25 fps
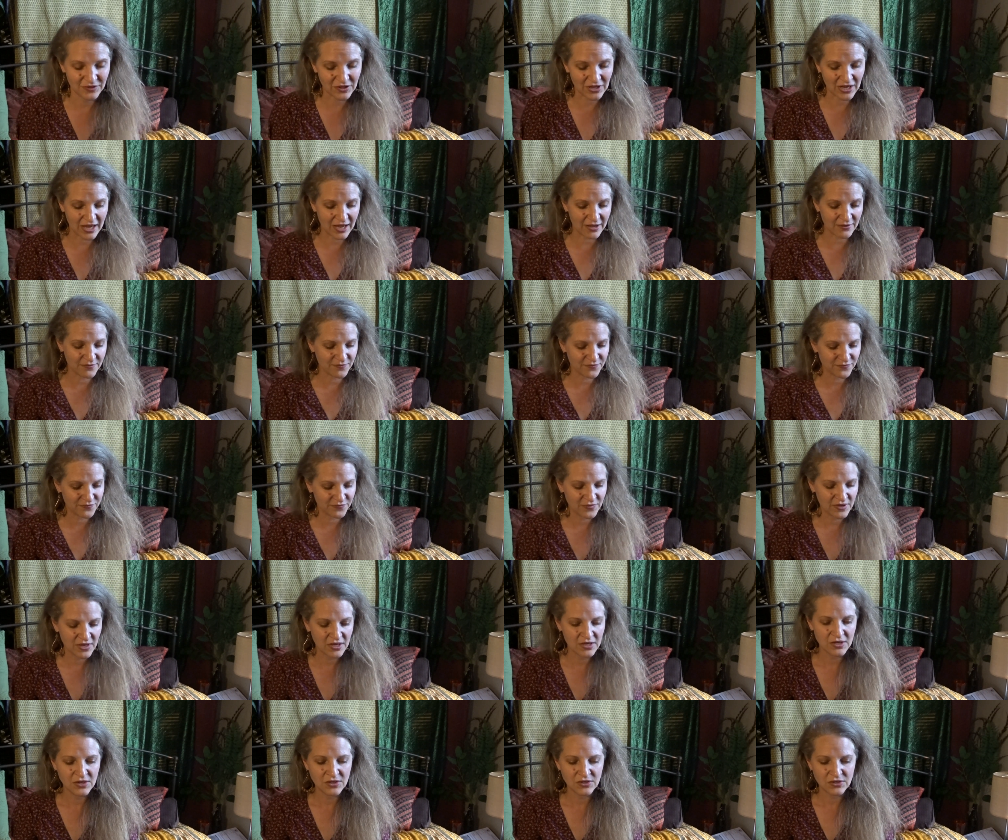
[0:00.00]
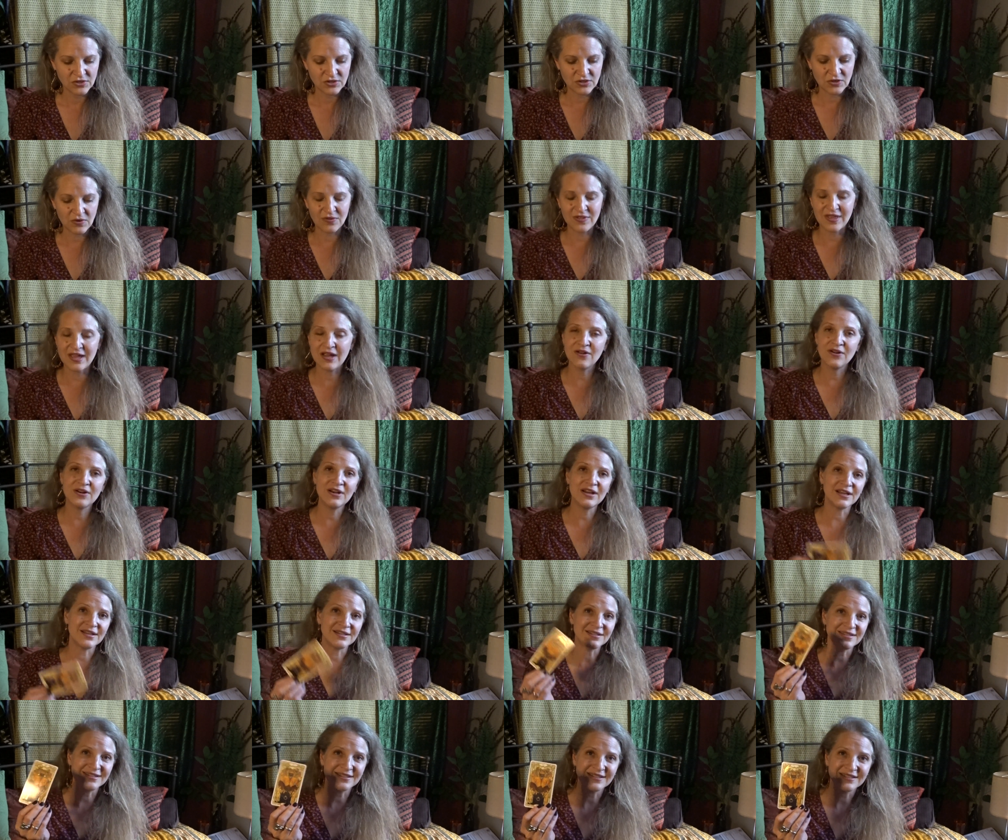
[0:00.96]
Okay? So there it
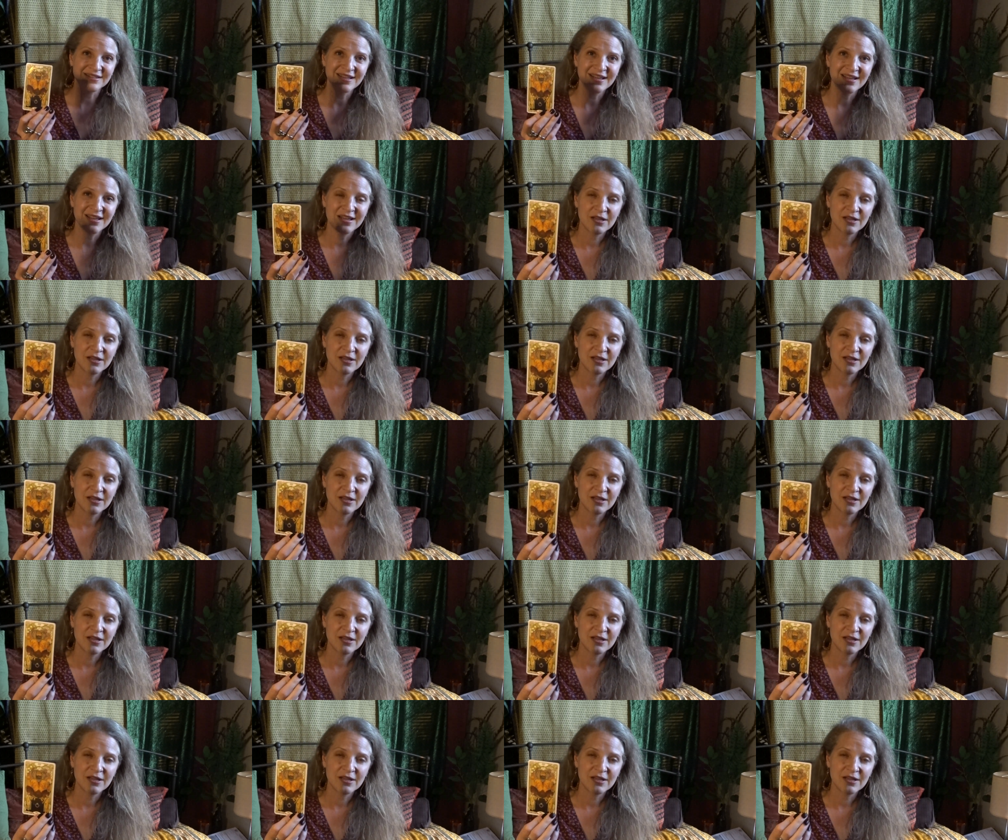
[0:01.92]
is.